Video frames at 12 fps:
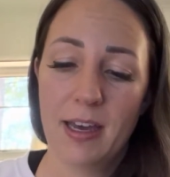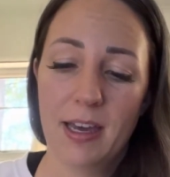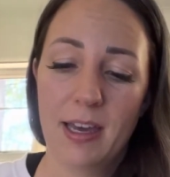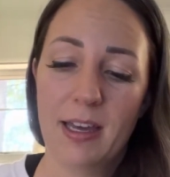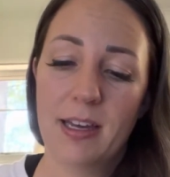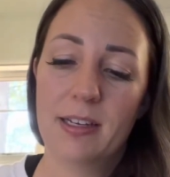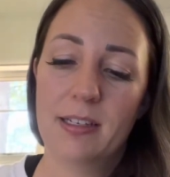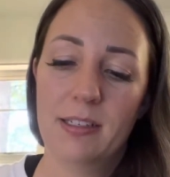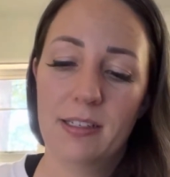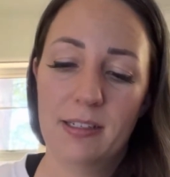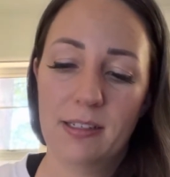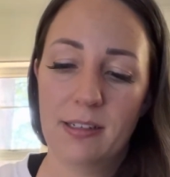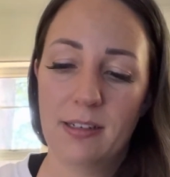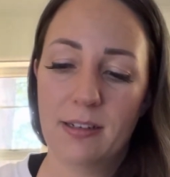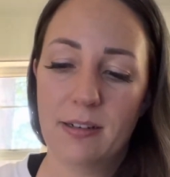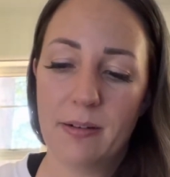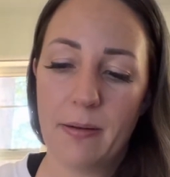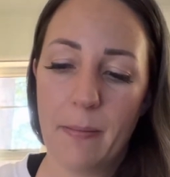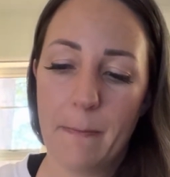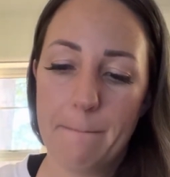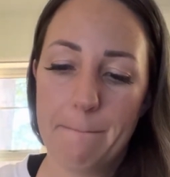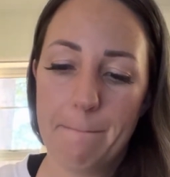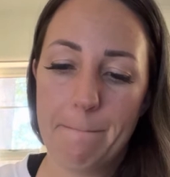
And, um,